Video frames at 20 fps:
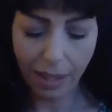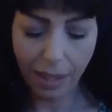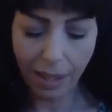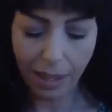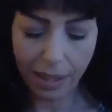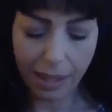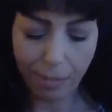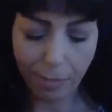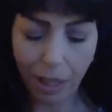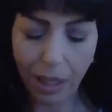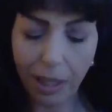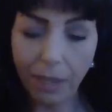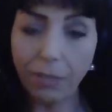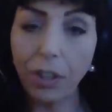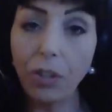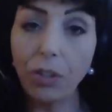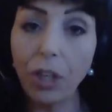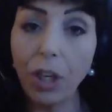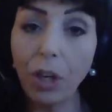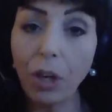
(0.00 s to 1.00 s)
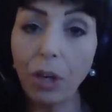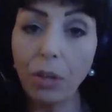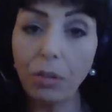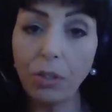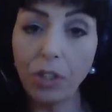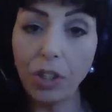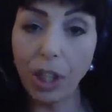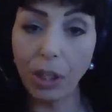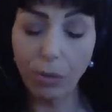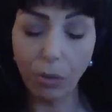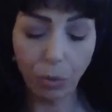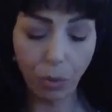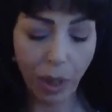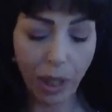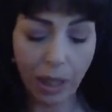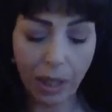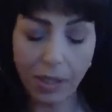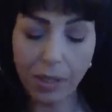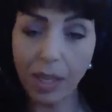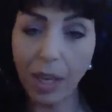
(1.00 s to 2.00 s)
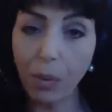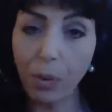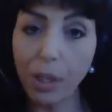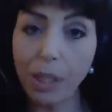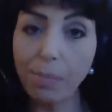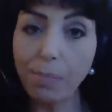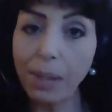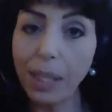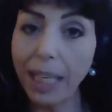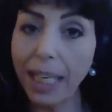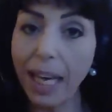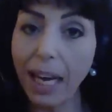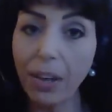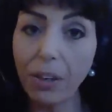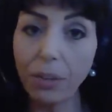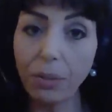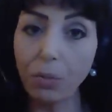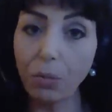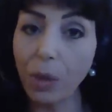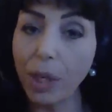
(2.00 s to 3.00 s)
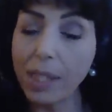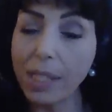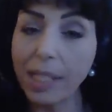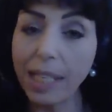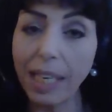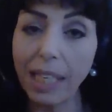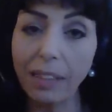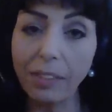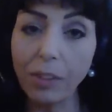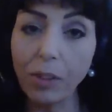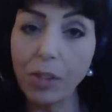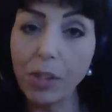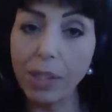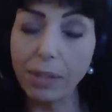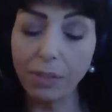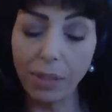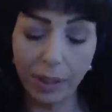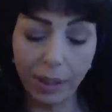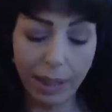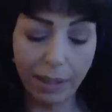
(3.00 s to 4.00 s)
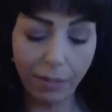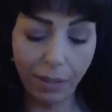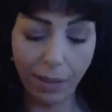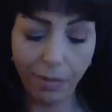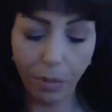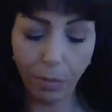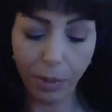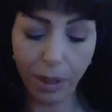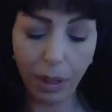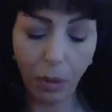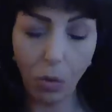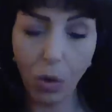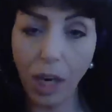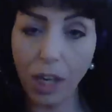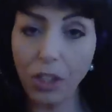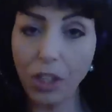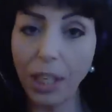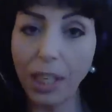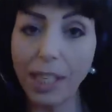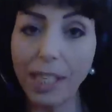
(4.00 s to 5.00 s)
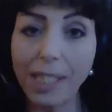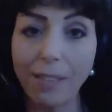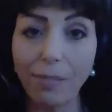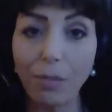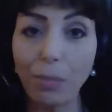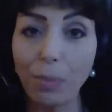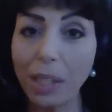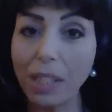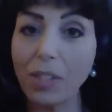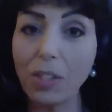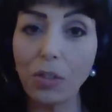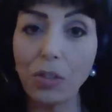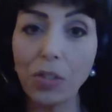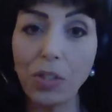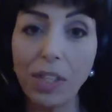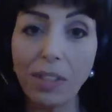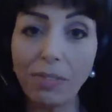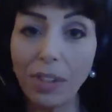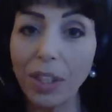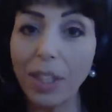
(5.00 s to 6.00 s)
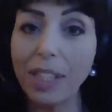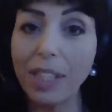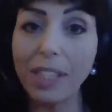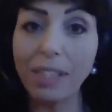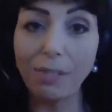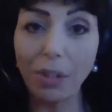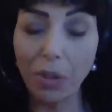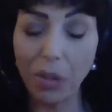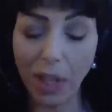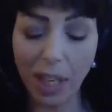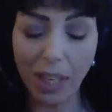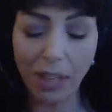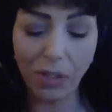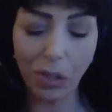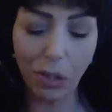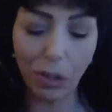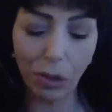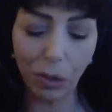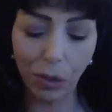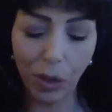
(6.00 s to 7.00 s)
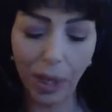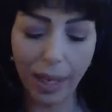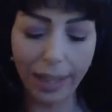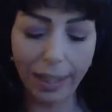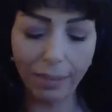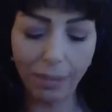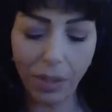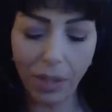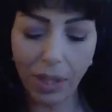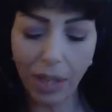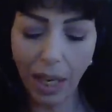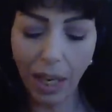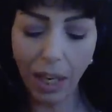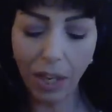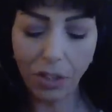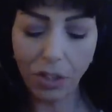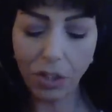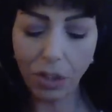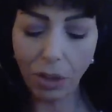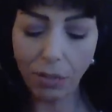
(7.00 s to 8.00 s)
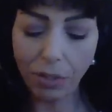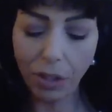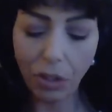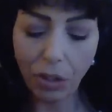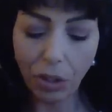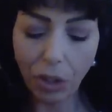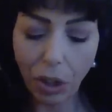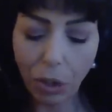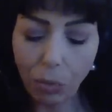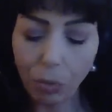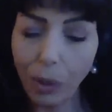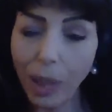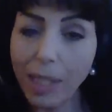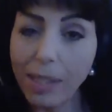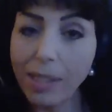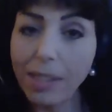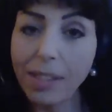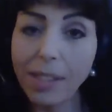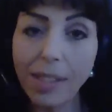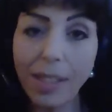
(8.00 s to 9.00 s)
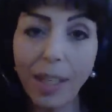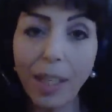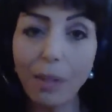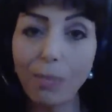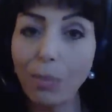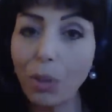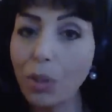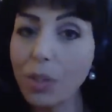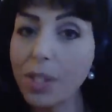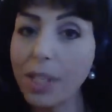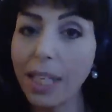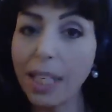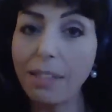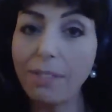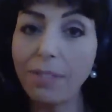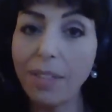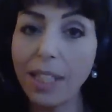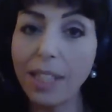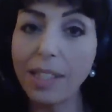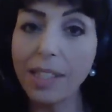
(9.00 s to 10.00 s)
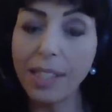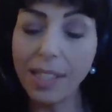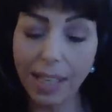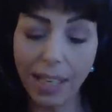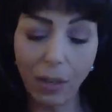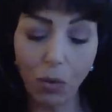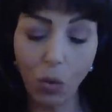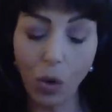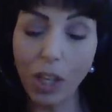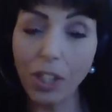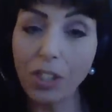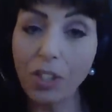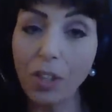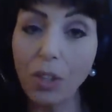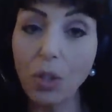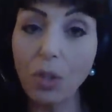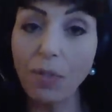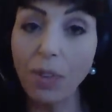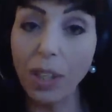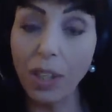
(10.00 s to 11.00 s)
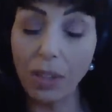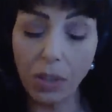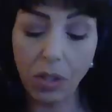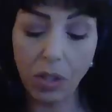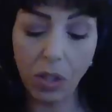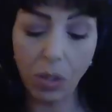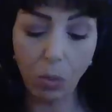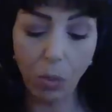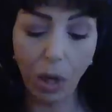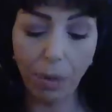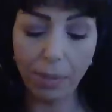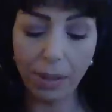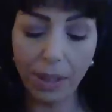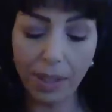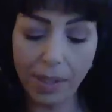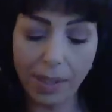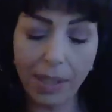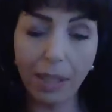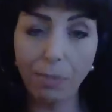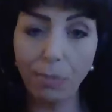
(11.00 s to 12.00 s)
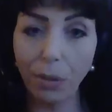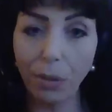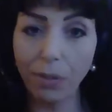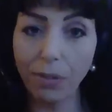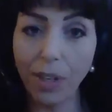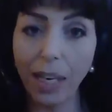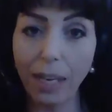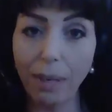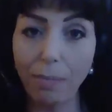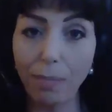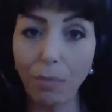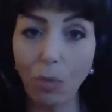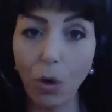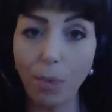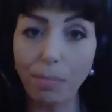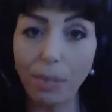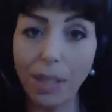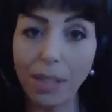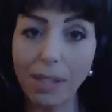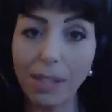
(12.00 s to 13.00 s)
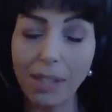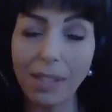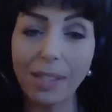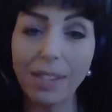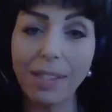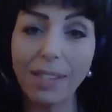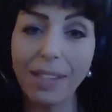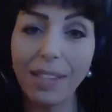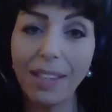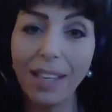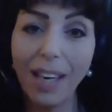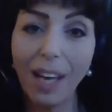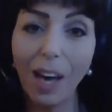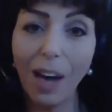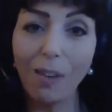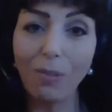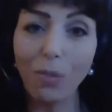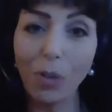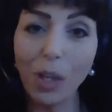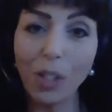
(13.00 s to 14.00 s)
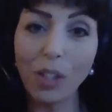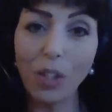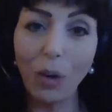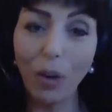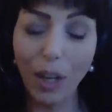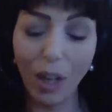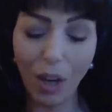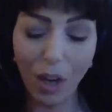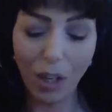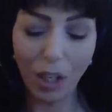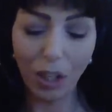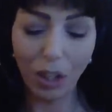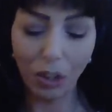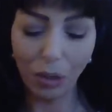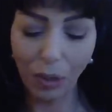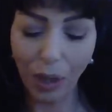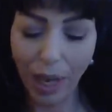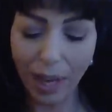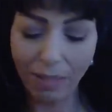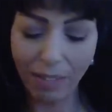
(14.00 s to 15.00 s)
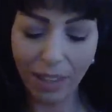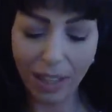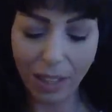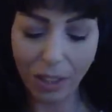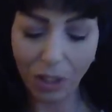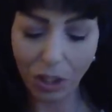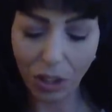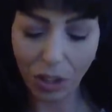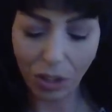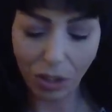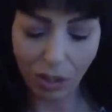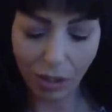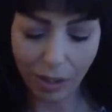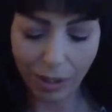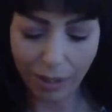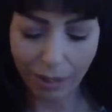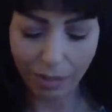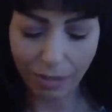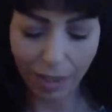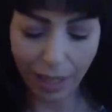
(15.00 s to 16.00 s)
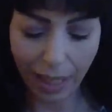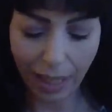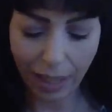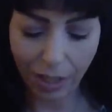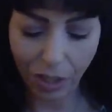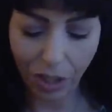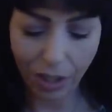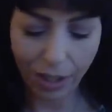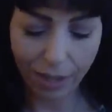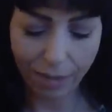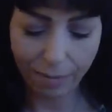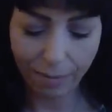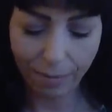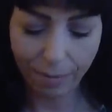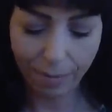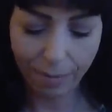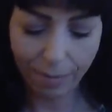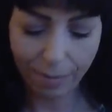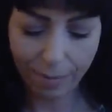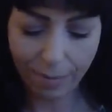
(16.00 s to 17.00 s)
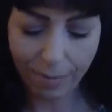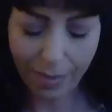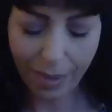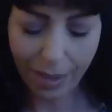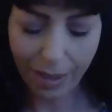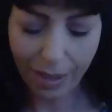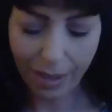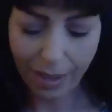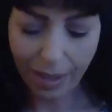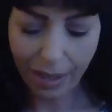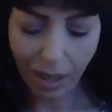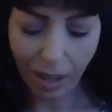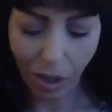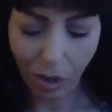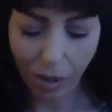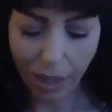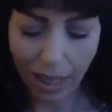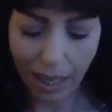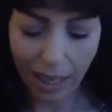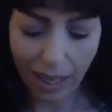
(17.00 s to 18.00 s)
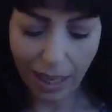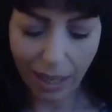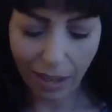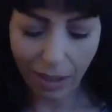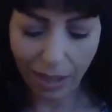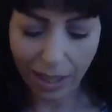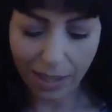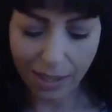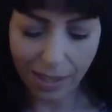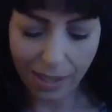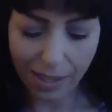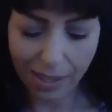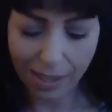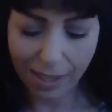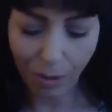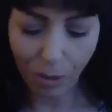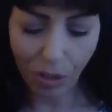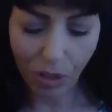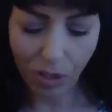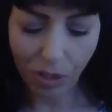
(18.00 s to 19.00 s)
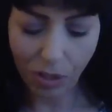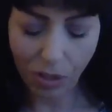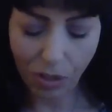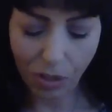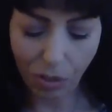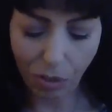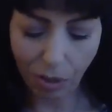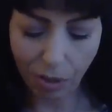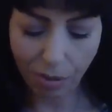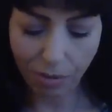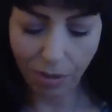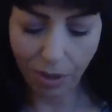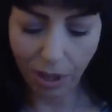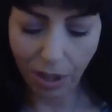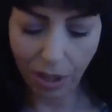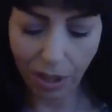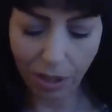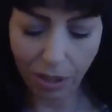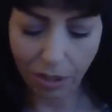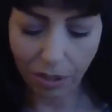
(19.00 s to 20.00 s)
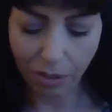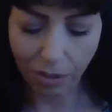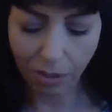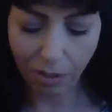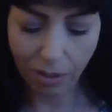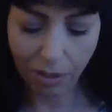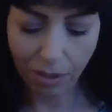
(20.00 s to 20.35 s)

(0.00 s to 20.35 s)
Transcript: As many of you know, general readings always play out and resonate a little differently for everybody watching because everybody's so different, different things in your lives. So if you know your rising sign, moon sign, Venus sign, watch those videos as well because it can provide more pieces of what's going on in your life and additional clarification. Okay, Aries, let's see what's in store for you.